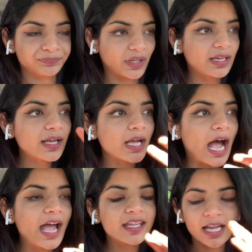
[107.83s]
And
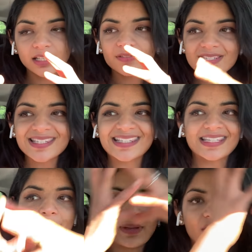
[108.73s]
I kind of
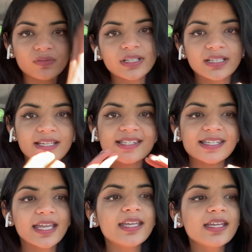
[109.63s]
step out of it and I see